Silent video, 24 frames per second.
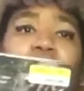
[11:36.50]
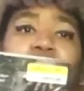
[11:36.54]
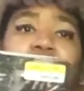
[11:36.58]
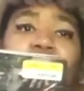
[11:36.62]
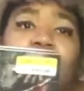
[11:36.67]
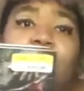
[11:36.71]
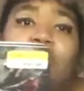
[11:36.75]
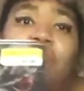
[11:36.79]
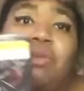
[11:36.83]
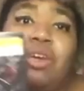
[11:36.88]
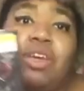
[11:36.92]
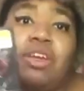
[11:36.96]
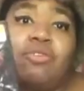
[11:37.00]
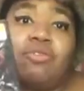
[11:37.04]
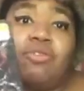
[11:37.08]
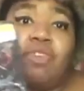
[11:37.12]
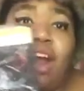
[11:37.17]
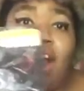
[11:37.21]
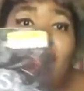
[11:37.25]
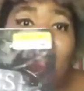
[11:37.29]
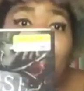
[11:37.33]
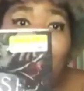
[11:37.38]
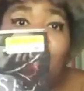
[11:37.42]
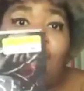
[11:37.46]
wants to be a
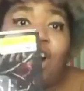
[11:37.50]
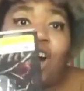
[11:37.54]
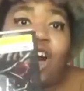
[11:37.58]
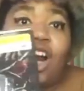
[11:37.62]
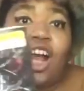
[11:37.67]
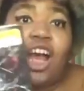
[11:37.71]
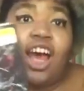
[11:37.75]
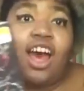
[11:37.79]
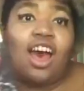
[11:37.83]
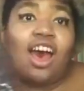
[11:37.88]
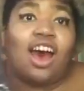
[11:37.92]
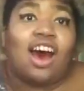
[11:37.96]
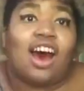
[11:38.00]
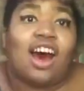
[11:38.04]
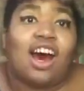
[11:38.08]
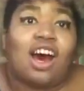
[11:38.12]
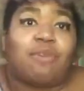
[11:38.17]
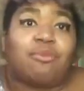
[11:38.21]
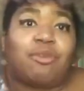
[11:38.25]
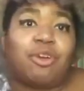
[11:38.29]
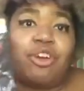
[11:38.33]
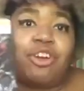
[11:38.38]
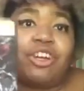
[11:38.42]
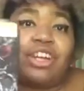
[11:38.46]
writer.
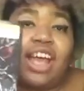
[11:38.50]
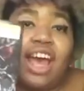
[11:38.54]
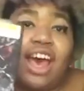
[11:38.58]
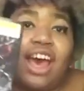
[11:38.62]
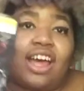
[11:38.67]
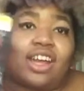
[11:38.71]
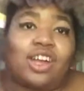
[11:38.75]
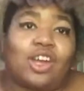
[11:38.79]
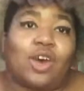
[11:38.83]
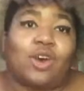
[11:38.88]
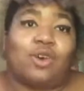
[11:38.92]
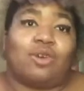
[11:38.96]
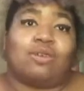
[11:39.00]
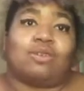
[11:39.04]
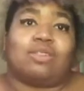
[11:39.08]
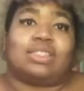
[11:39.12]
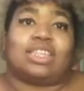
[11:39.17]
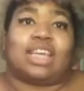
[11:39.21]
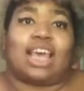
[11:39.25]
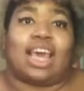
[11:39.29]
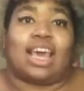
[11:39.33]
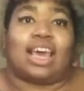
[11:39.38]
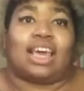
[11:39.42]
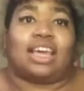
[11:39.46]
Her dad
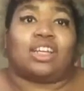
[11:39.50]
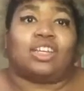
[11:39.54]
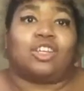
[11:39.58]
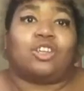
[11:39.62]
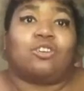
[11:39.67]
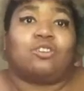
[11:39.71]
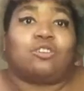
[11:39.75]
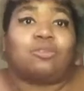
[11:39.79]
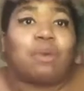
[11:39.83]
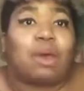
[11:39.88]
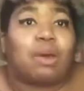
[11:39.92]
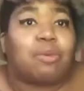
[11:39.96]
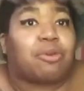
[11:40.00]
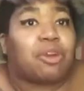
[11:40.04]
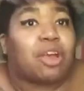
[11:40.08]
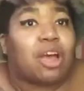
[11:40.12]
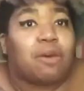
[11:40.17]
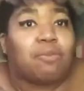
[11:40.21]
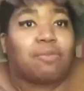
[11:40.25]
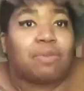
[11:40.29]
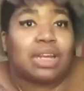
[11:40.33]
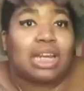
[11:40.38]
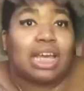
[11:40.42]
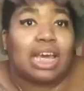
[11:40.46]
owns a newspaper
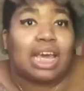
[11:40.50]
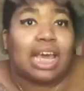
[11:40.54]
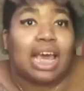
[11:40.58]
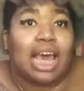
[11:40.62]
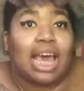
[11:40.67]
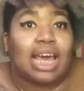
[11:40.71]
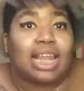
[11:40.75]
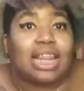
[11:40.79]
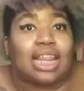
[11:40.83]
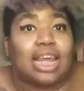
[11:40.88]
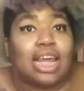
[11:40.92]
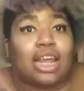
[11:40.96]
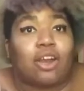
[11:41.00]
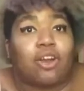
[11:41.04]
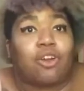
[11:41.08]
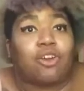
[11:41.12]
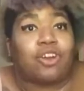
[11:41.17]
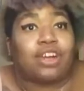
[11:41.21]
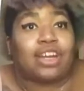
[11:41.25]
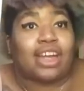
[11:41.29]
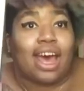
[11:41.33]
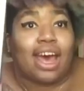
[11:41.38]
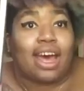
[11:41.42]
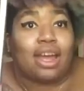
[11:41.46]
company, and then
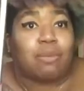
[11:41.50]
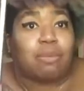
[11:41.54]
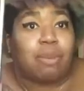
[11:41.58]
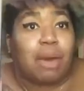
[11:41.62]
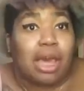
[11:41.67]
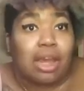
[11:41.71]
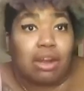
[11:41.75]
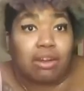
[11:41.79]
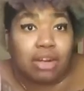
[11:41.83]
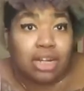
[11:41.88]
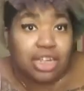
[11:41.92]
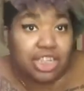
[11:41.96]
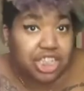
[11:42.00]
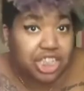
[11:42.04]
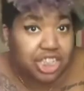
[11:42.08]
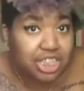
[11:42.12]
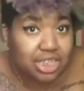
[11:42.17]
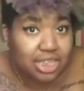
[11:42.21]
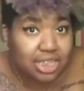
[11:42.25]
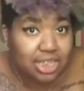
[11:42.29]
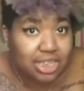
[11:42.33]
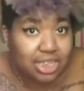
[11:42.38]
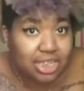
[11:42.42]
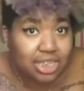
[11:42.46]
her dad
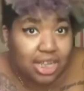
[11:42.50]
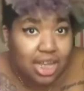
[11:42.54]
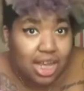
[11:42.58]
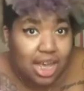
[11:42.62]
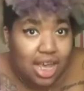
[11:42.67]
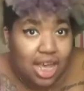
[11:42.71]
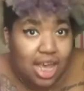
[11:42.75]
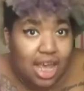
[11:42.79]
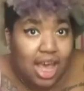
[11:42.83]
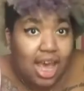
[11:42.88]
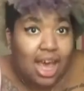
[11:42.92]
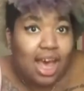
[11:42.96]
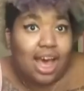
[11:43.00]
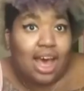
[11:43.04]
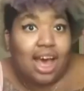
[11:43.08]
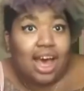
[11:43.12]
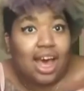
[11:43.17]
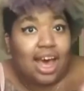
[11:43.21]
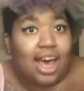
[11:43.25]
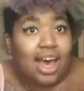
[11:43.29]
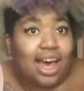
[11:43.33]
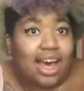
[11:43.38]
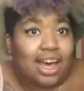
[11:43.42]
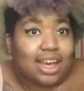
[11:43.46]
perishes
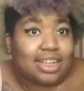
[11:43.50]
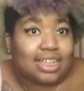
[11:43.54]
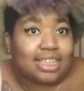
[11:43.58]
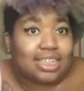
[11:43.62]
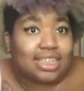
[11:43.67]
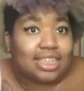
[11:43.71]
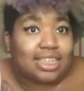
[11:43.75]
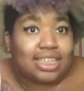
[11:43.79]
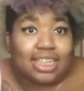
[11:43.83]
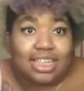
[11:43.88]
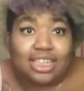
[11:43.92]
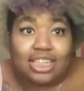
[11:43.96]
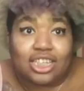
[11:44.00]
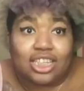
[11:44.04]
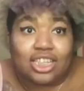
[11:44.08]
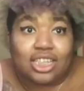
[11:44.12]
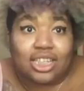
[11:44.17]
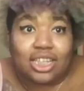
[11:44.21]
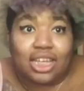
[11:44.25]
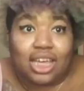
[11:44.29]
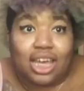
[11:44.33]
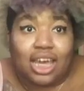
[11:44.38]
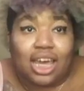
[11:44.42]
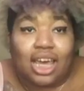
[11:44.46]

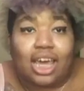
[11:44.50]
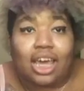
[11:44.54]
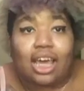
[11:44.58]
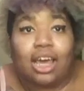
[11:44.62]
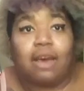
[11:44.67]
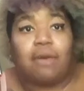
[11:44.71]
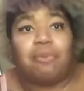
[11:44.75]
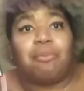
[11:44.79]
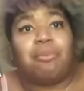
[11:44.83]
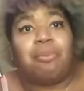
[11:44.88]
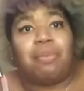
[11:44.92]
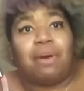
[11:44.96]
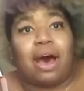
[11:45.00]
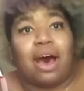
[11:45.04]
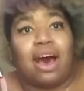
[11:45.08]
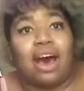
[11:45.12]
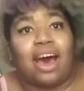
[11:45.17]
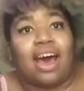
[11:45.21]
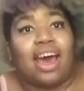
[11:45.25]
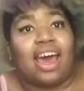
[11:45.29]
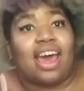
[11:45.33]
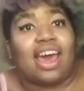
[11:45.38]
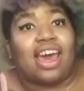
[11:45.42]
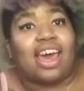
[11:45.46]
accidentally
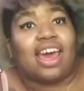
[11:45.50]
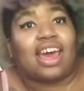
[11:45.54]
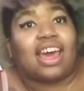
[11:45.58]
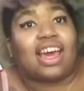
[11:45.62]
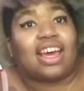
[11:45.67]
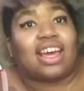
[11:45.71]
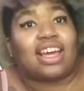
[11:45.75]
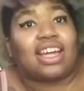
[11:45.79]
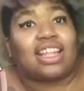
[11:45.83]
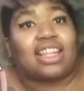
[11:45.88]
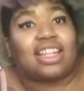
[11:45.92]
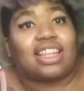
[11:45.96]
by